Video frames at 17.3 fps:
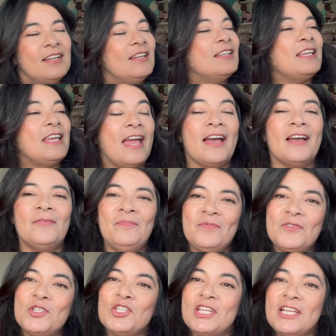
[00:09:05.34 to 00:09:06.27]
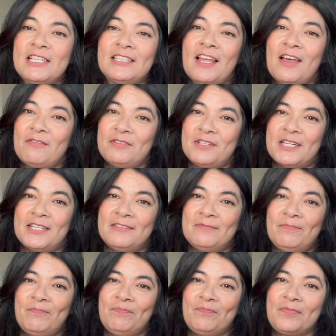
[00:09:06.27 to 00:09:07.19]
Yeah, she loved it.
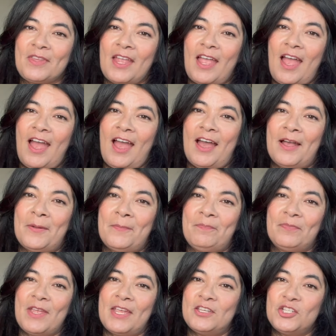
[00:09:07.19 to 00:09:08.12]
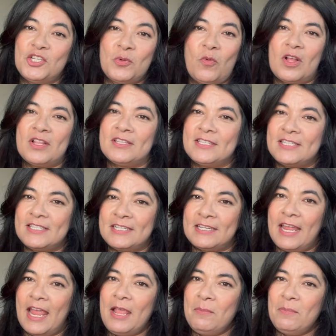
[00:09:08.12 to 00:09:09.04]
And she wants to
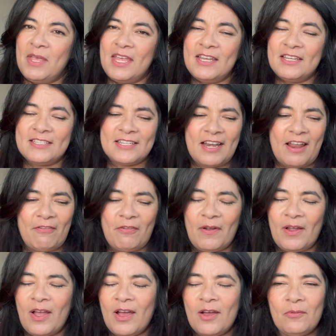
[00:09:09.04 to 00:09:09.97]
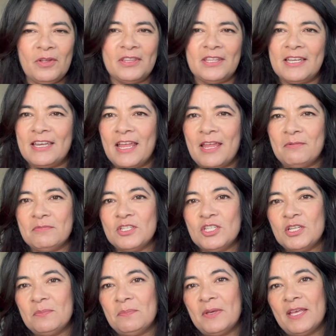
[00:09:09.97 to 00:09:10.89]
name it, and I forgot what the name
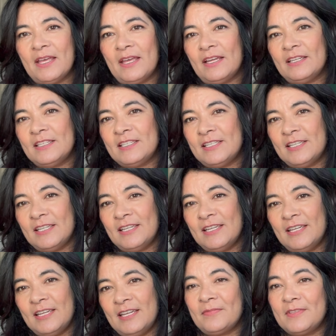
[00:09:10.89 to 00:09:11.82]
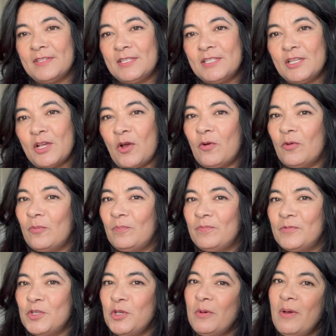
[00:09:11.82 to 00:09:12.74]
she picked. So,
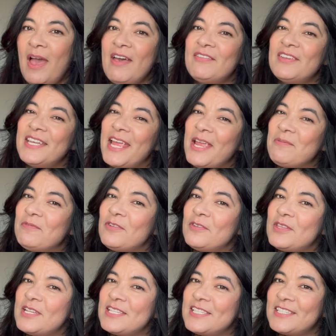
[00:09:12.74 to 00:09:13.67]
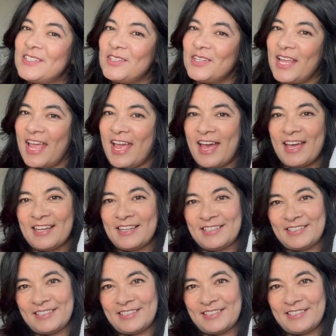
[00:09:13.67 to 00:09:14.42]
do you have a name for this little cat?